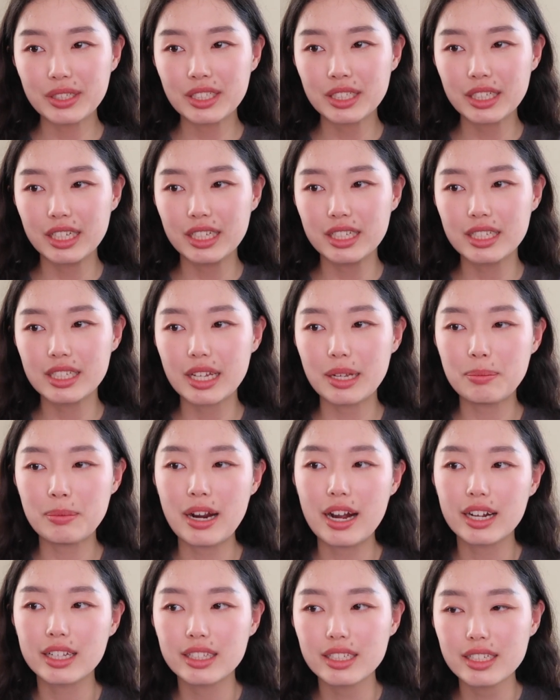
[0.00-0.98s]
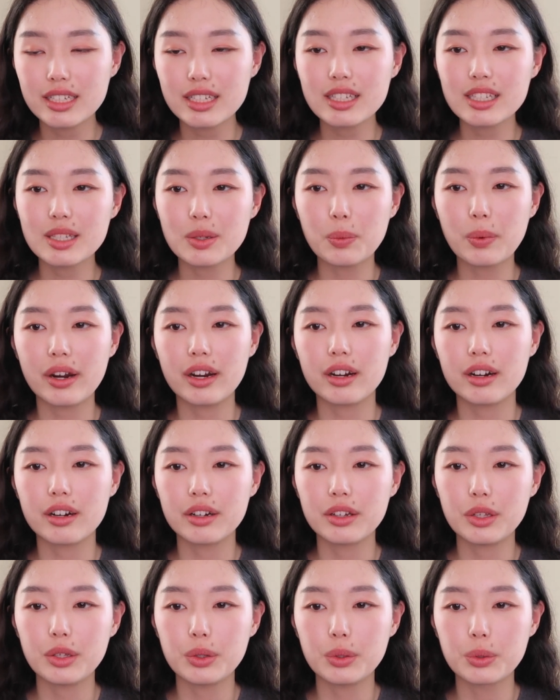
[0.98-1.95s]
which is a practice where
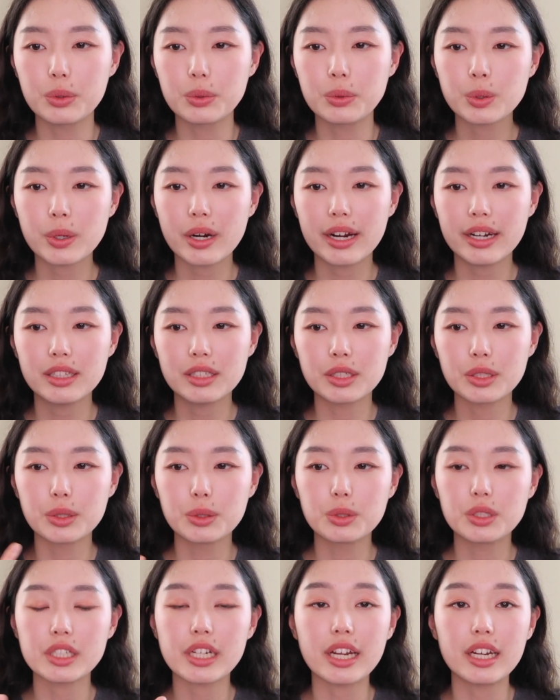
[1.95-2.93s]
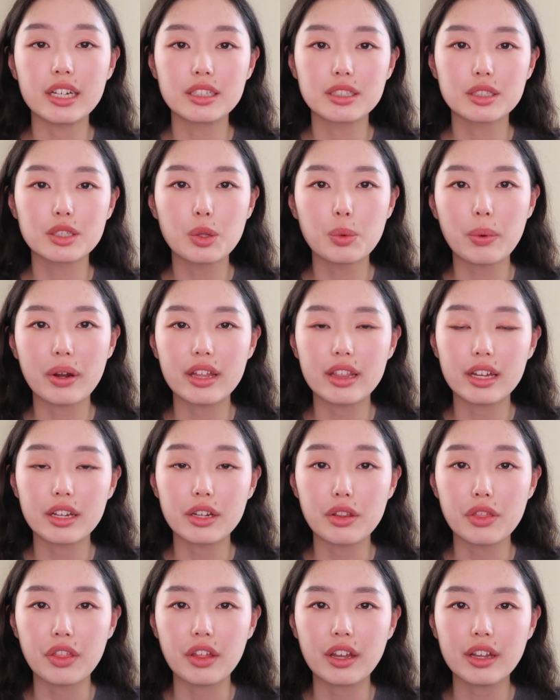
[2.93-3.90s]
you try to change the way that
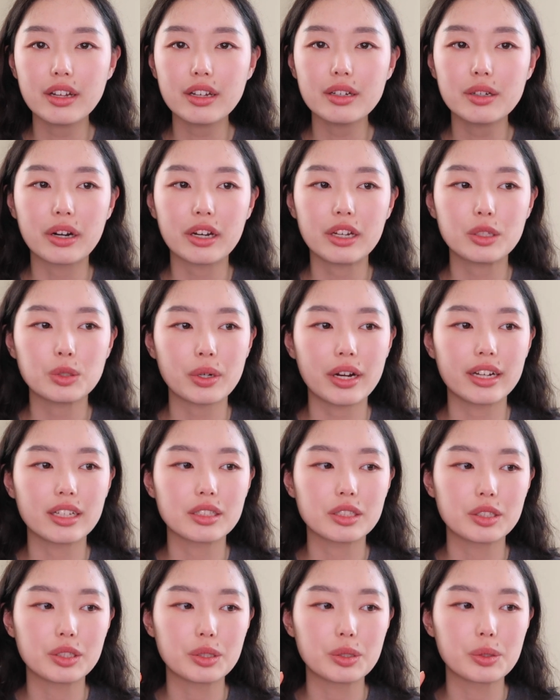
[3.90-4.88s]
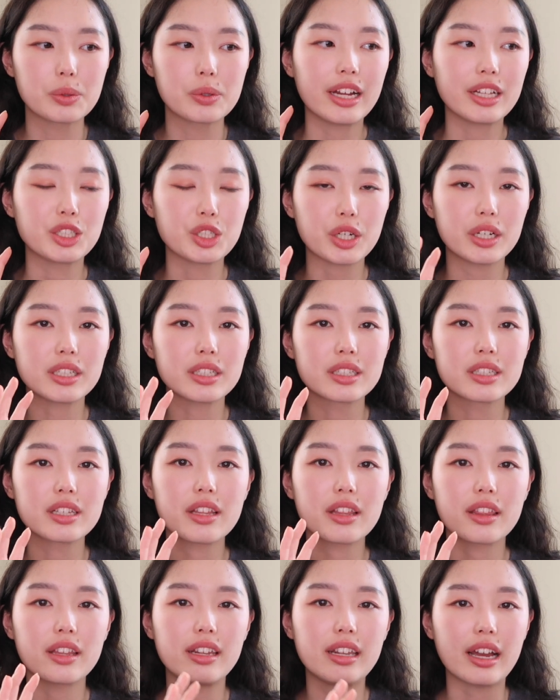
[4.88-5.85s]
you think, where you try to adjust
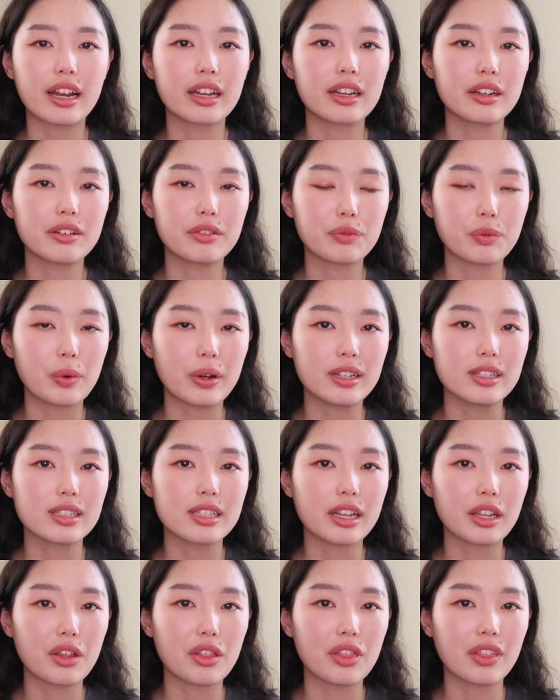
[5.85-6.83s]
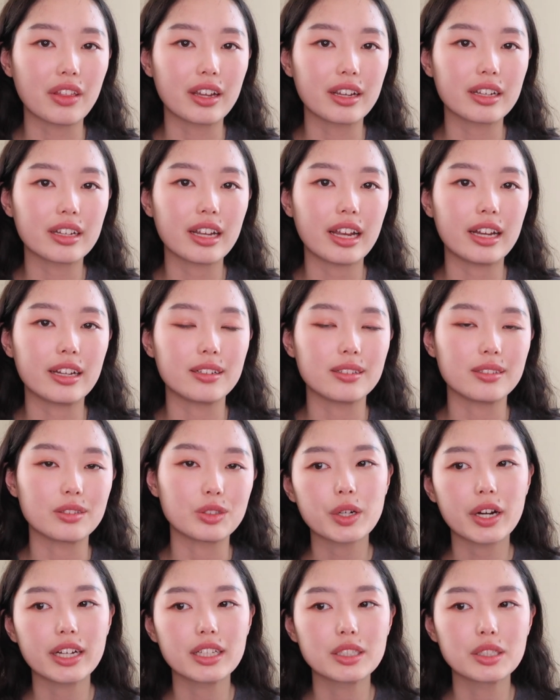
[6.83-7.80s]
the negative ways that you think and
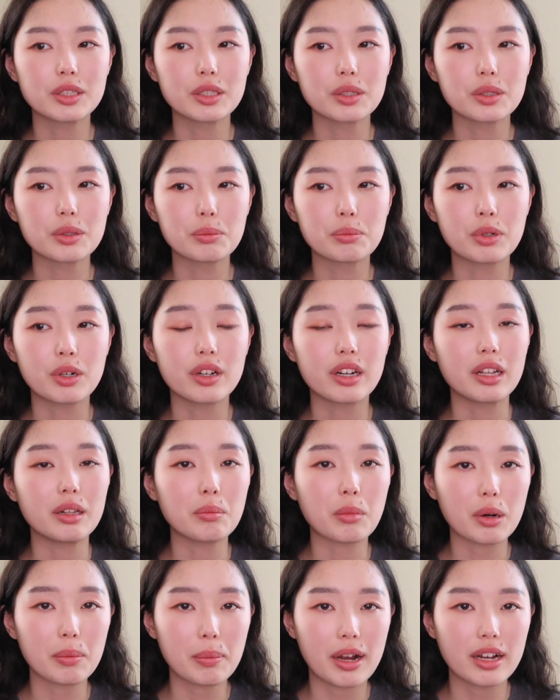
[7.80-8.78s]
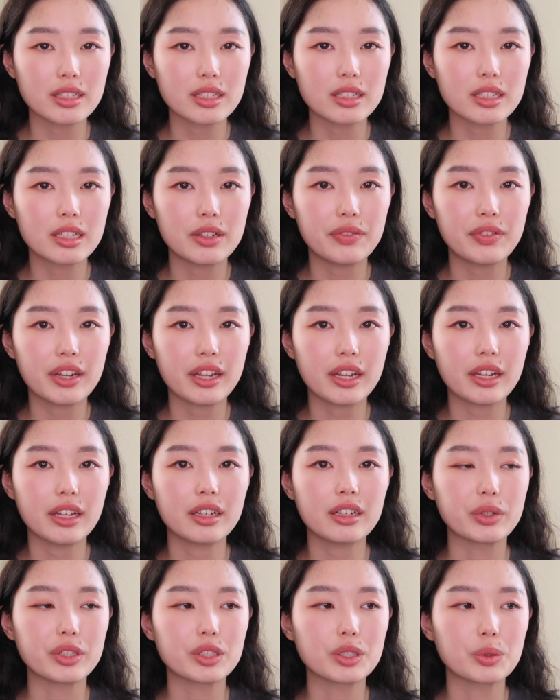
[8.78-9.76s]
try to put in more
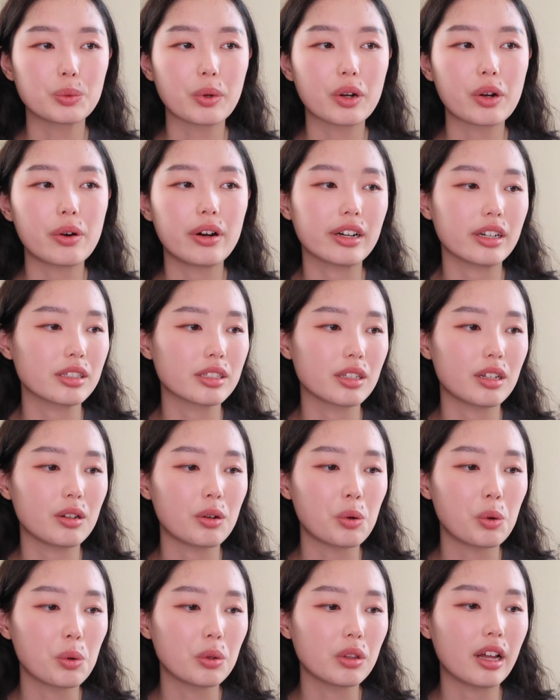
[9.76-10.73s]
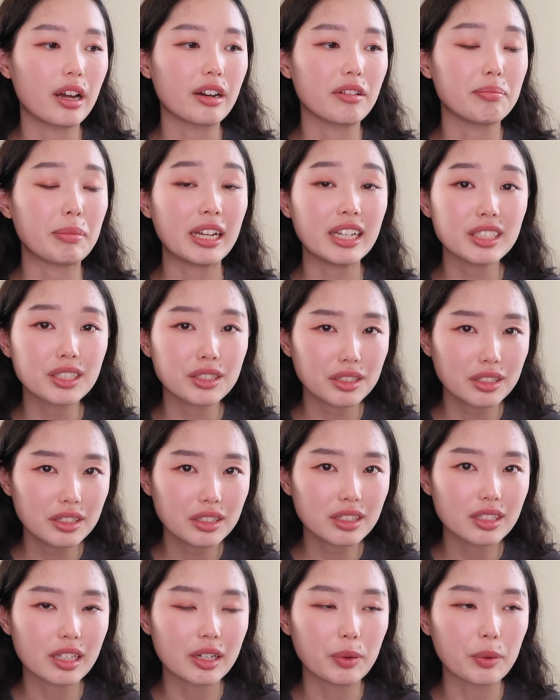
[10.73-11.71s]
positivity, which requires a whole lot of
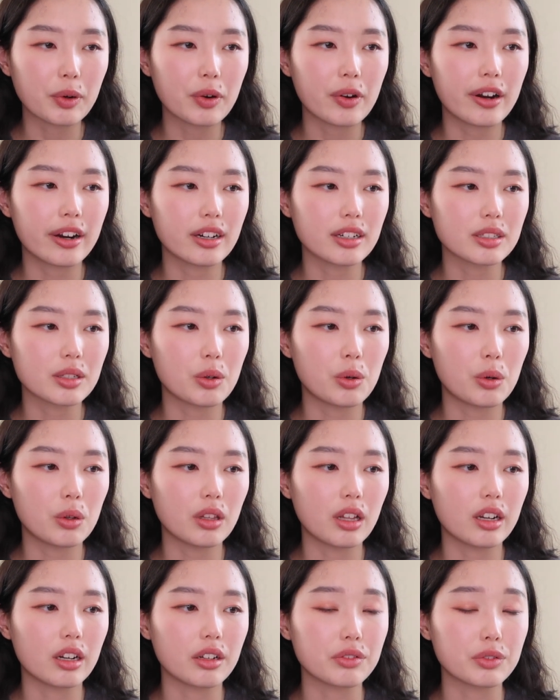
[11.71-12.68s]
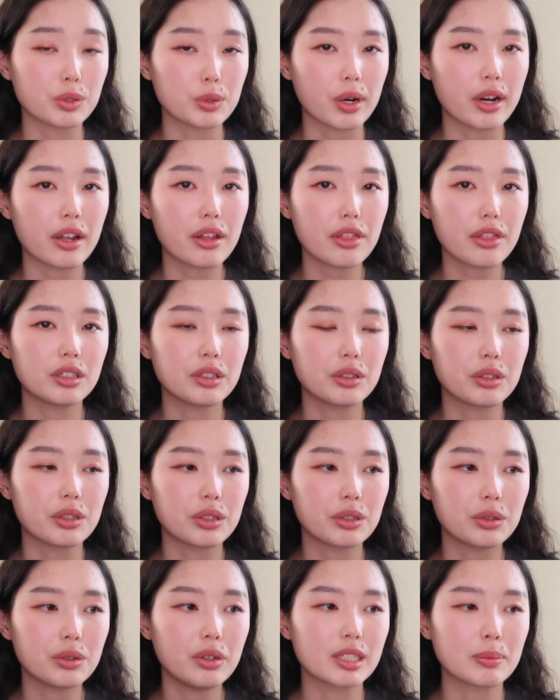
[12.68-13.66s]
patience and it requires a whole lot of strength to
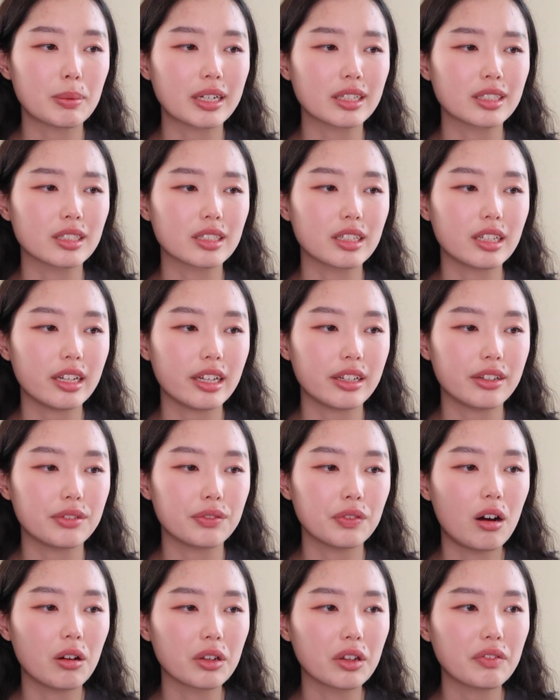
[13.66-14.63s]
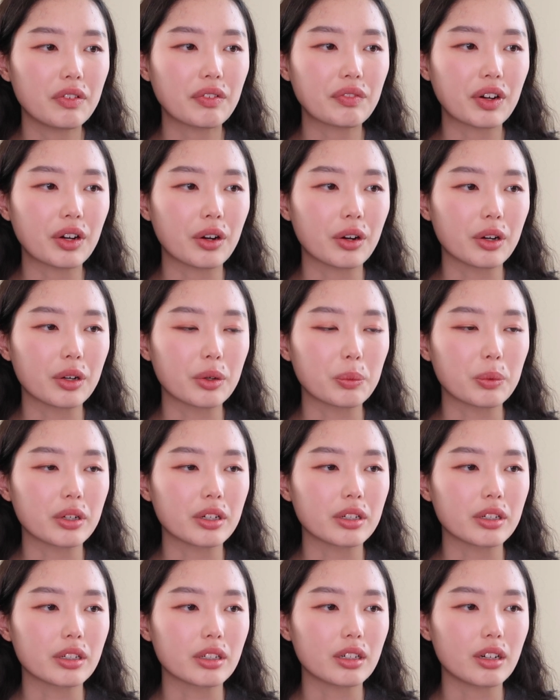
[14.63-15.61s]
do, especially if all you've ever heard
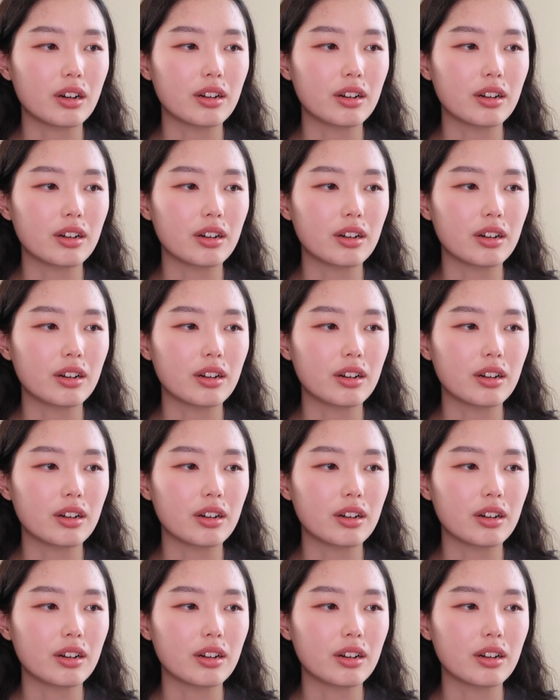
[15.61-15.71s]
were